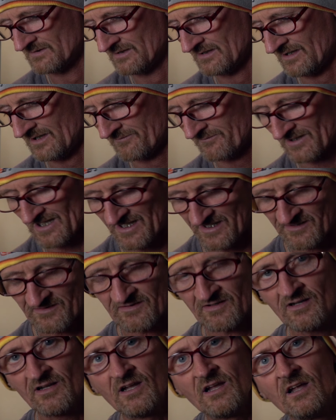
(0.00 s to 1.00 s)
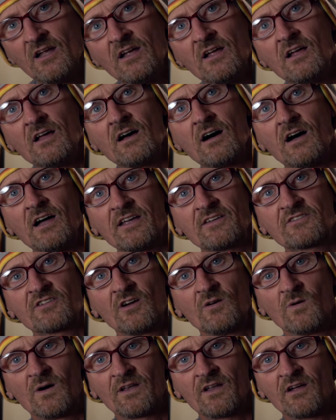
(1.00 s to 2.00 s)
f8,
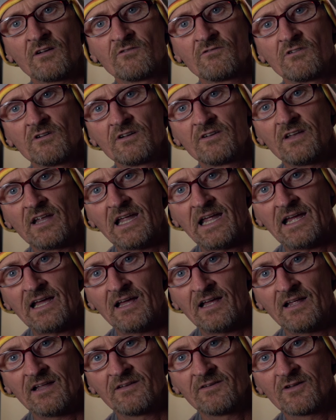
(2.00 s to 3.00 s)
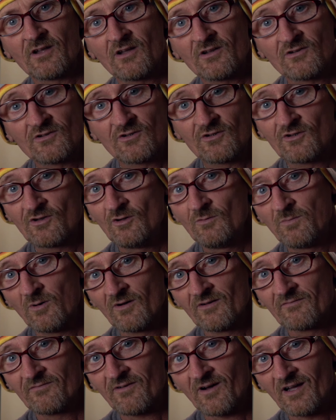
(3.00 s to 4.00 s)
ISO 100 and
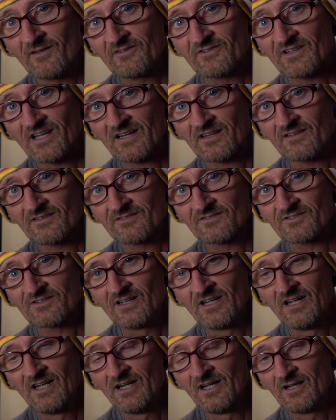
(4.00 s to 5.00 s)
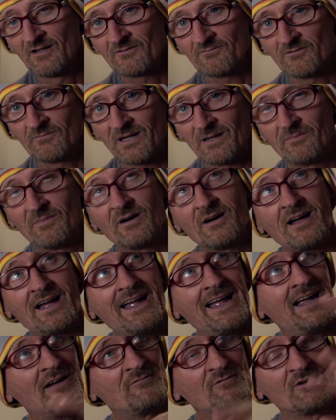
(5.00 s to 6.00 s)
2.5 seconds. Remember,
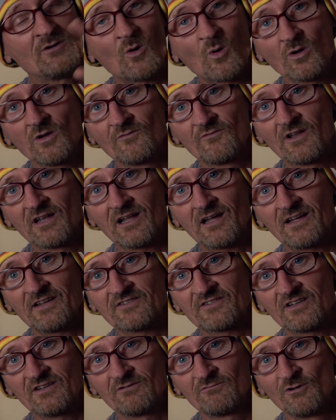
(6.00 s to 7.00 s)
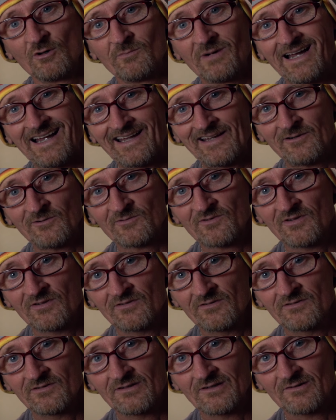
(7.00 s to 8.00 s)
all of the lights in the room are out.
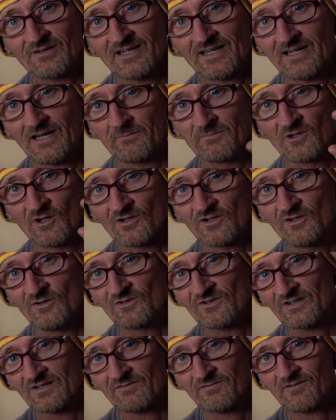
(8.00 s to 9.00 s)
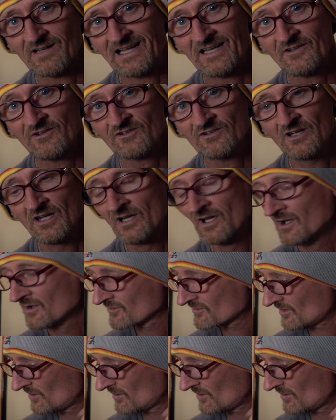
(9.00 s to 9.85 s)
Okay, I'm not using a flash, so